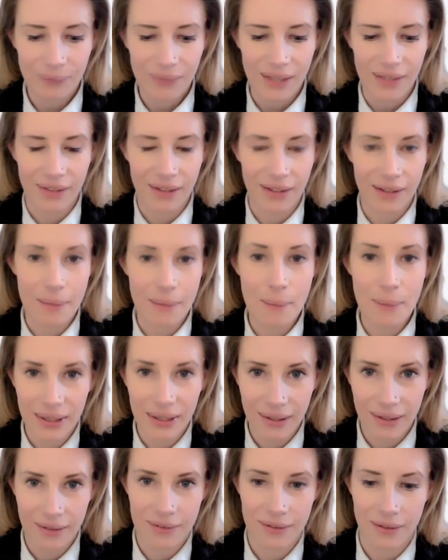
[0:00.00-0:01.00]
there are
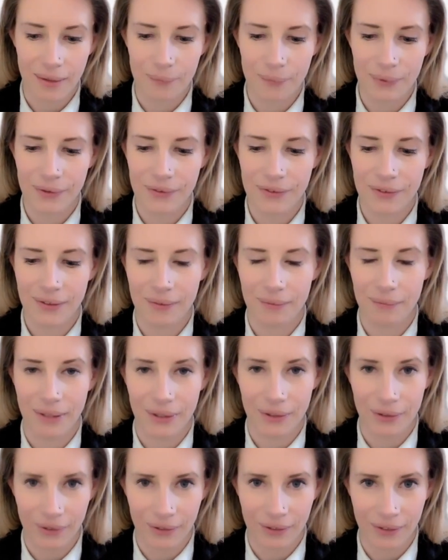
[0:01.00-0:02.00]
many examples, and my
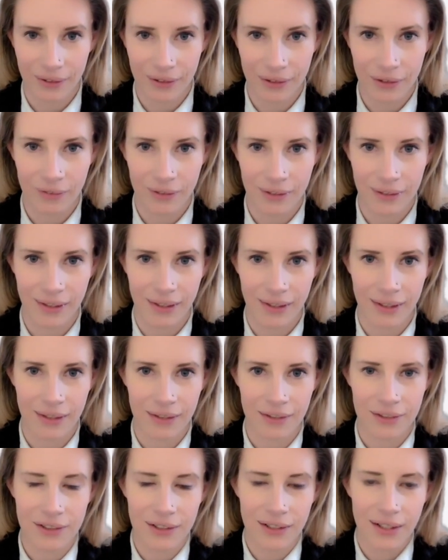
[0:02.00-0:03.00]
colleague Jovan
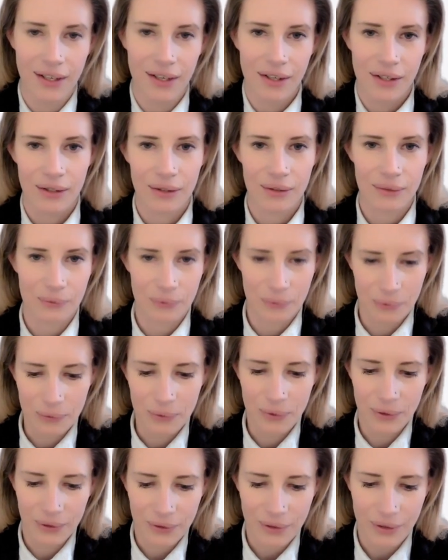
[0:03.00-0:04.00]
Jagic
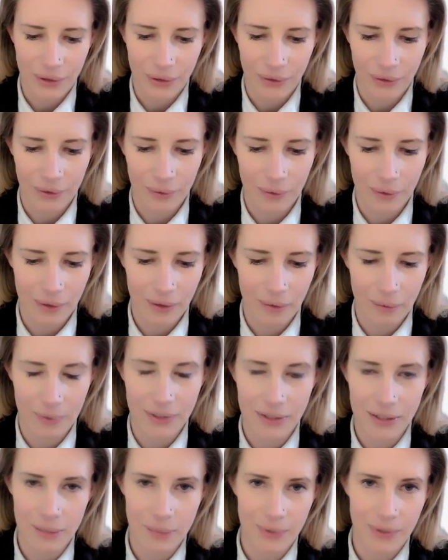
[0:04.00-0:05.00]
we'll go a little bit
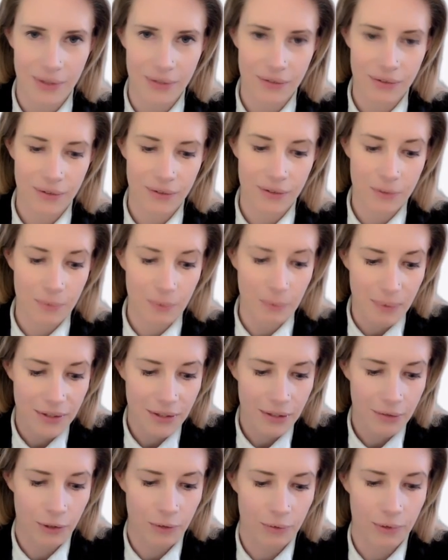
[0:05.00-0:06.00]
deeper into this, but
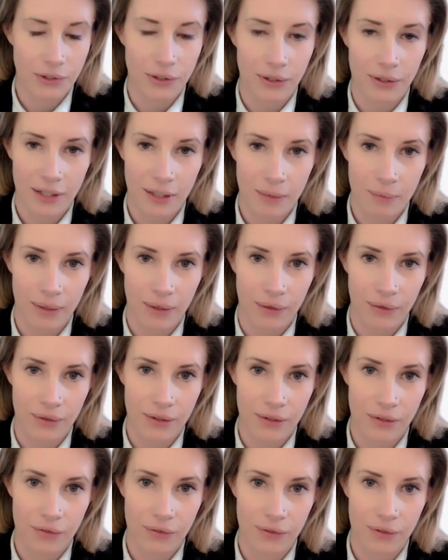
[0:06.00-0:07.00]
basically what we're talking about
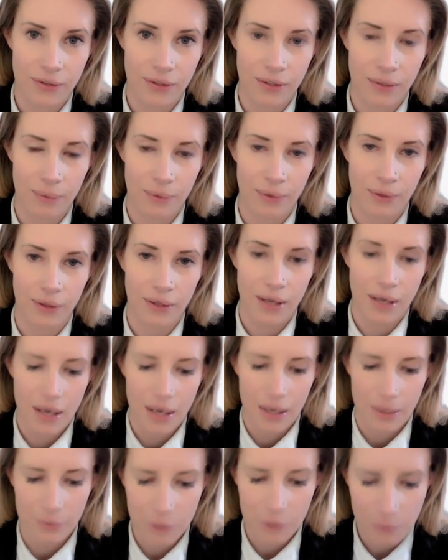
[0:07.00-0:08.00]
is, for example,
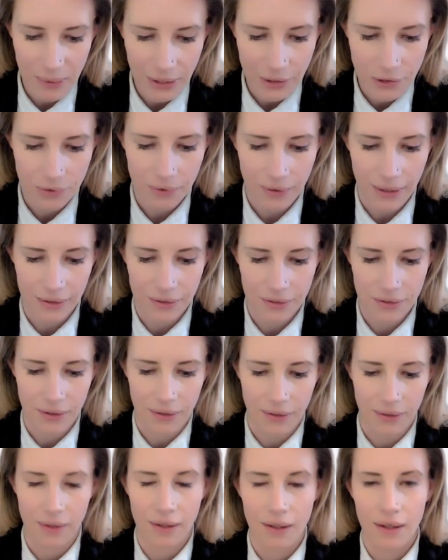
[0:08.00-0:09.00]
speech
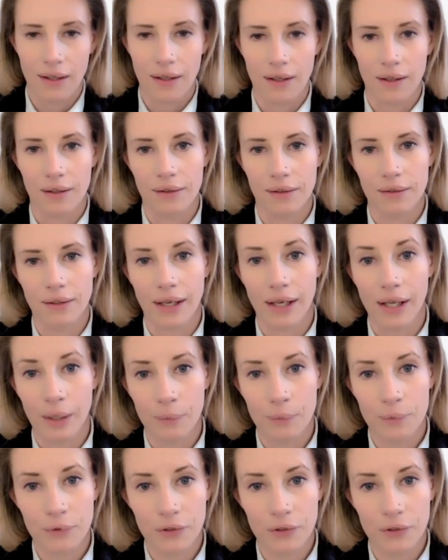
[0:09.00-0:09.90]
writing, help